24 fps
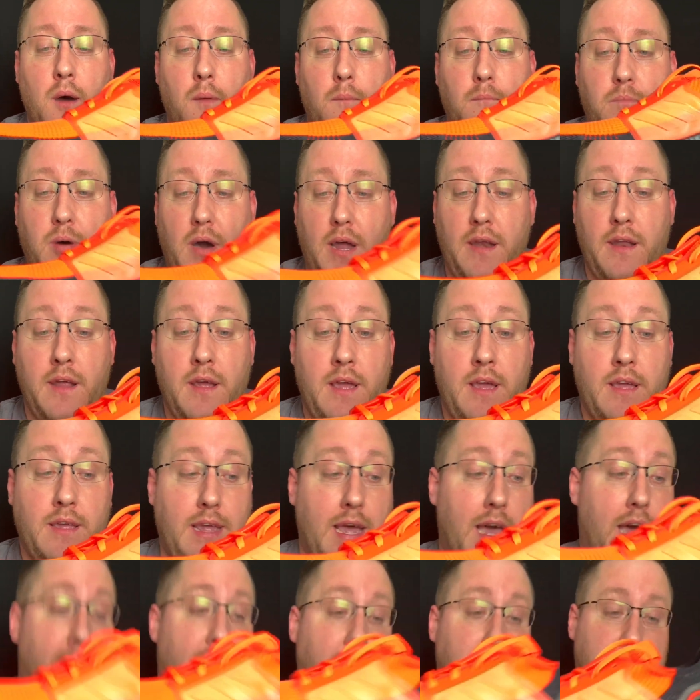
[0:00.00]
But
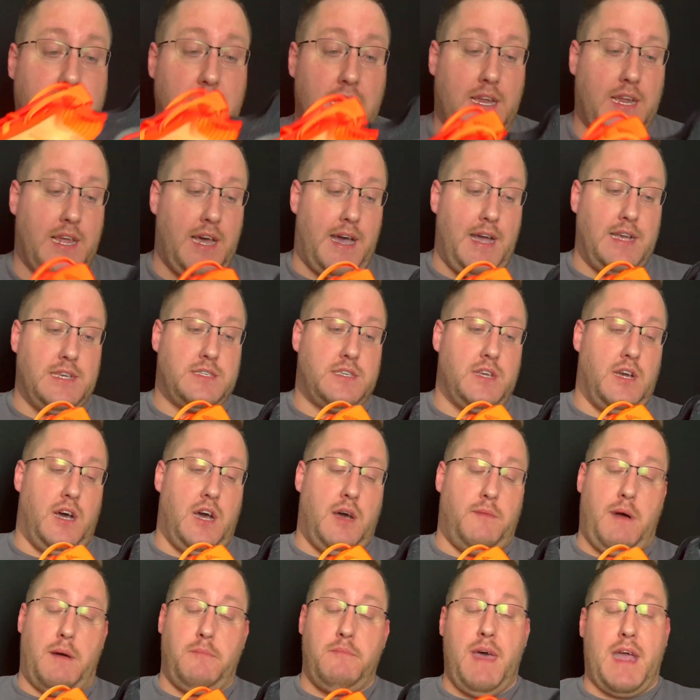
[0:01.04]
yeah, that's it, guys.
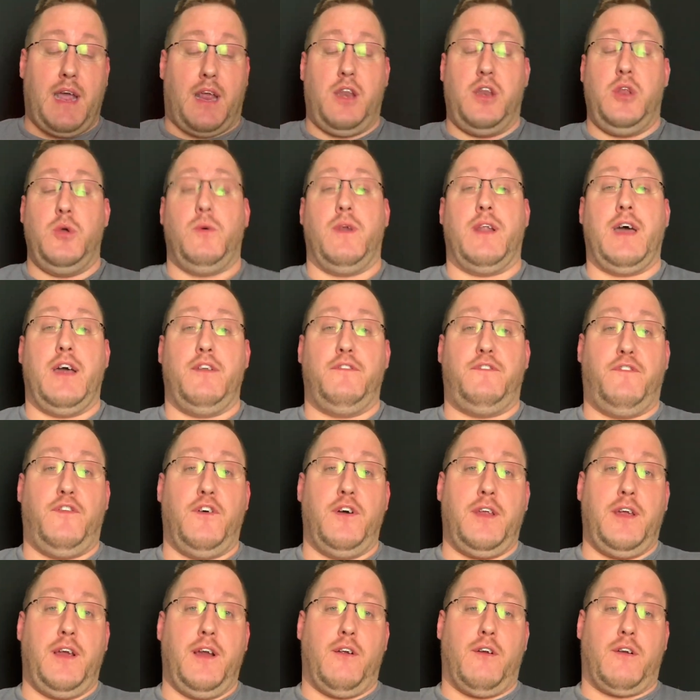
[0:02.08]
I'm not going to do one on
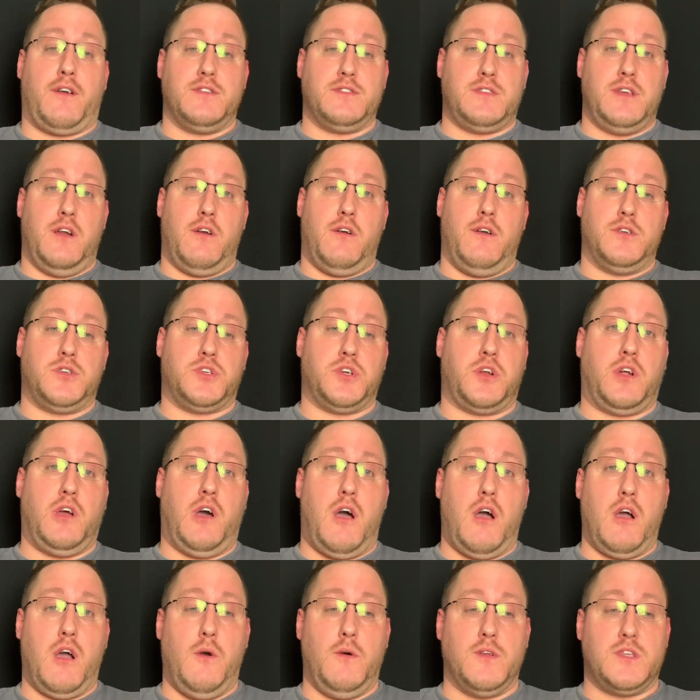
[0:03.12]
foot here because here in
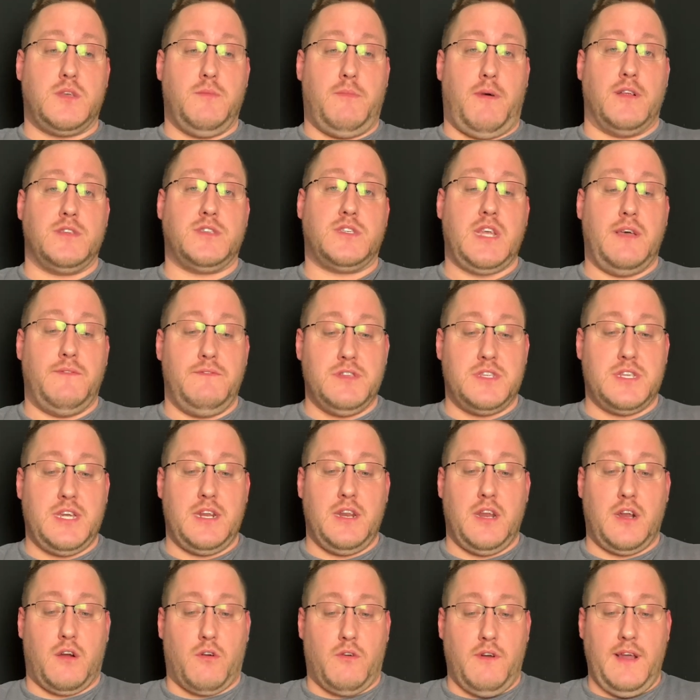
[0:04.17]
Chicago, it's about 17
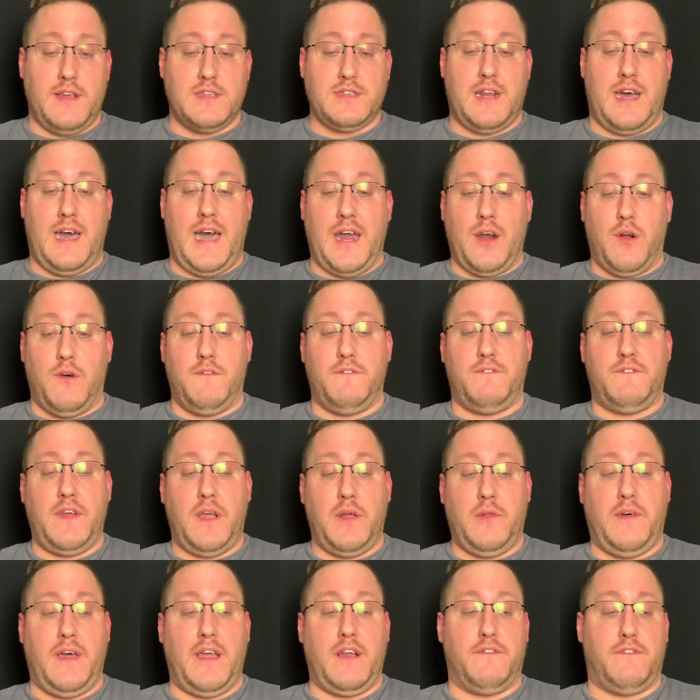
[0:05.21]
degrees, and I don't
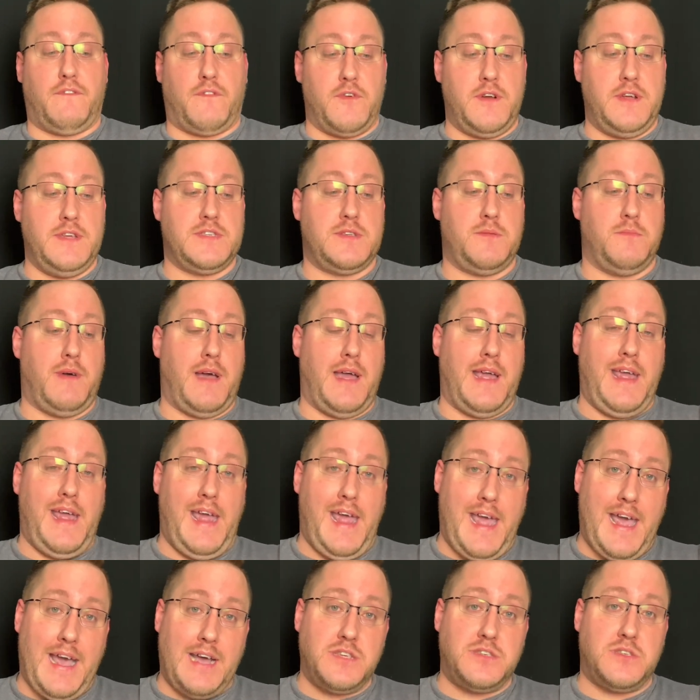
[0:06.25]
feel like freezing my
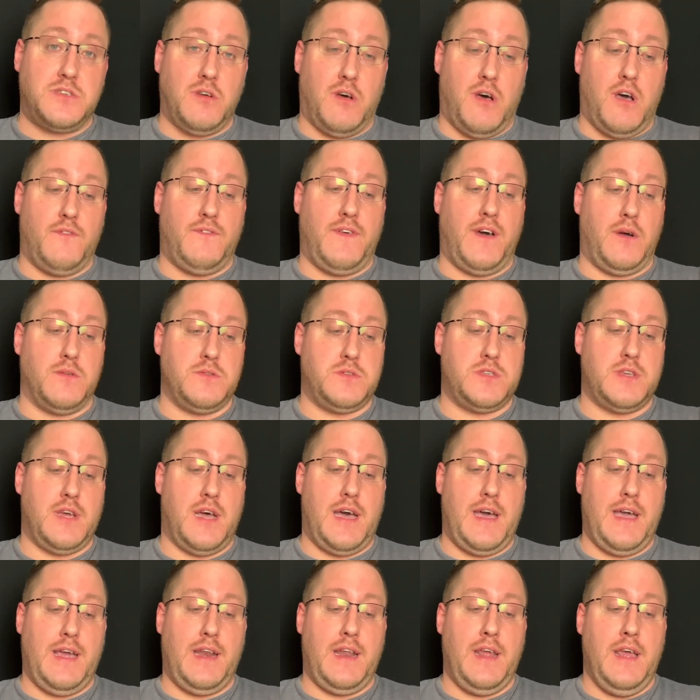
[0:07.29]
ass off
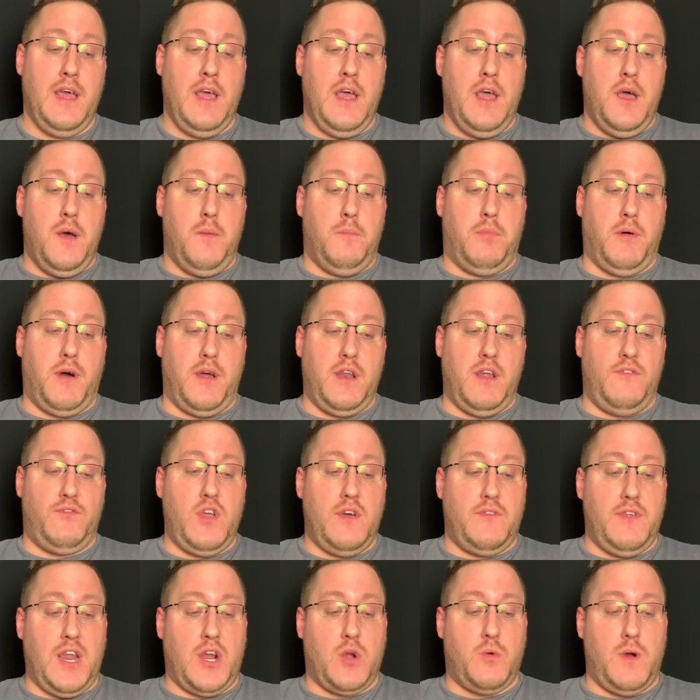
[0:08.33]
outside. But if you
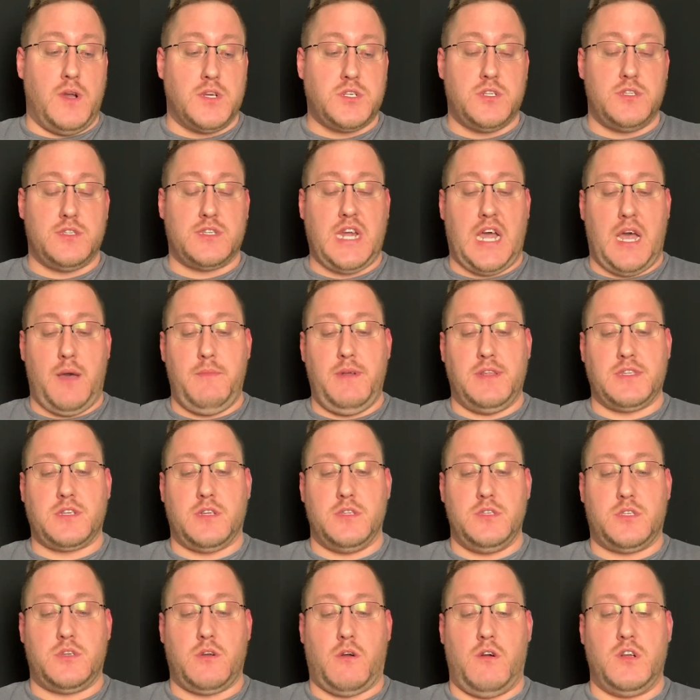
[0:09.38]
have any questions, comments,
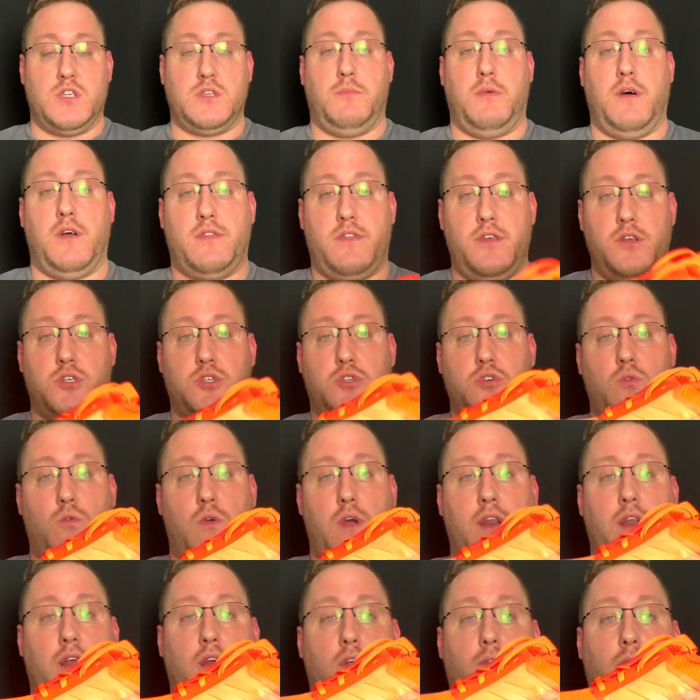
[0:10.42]
concerns about this shoe
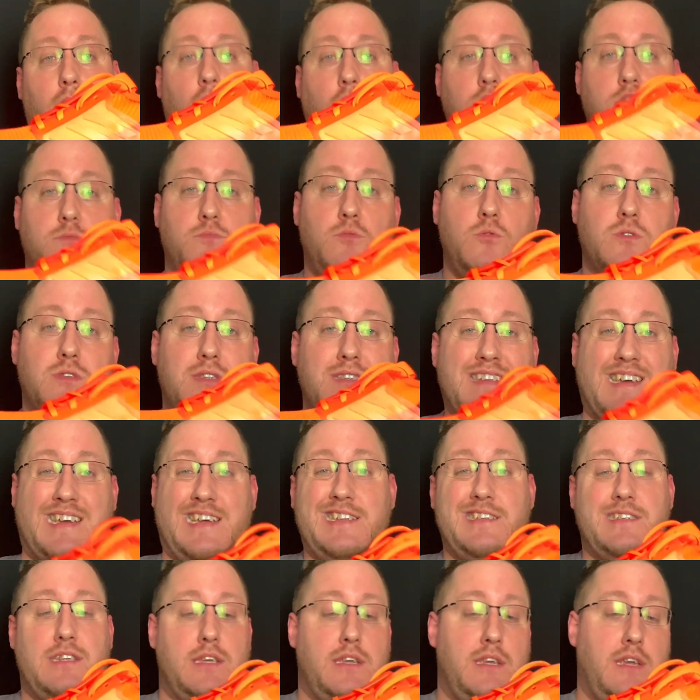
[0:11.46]
right here, the Ultra Boost
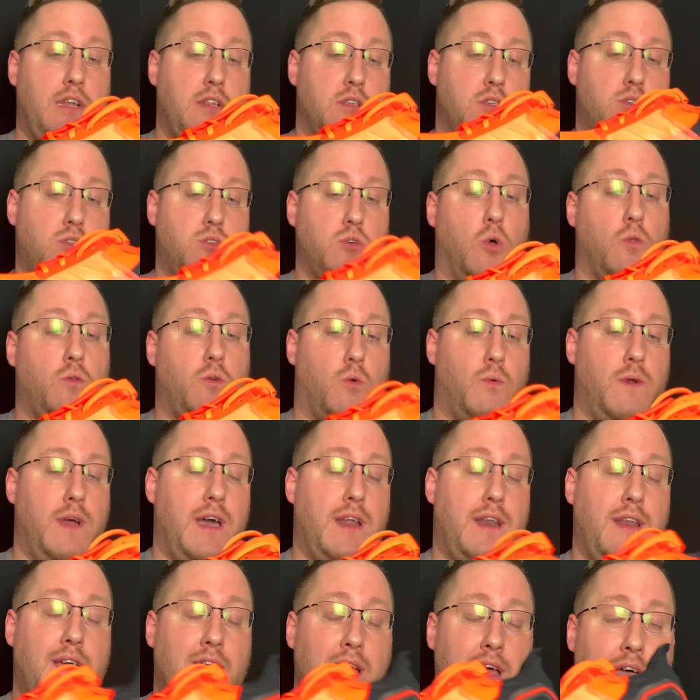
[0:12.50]
19 Solar Red,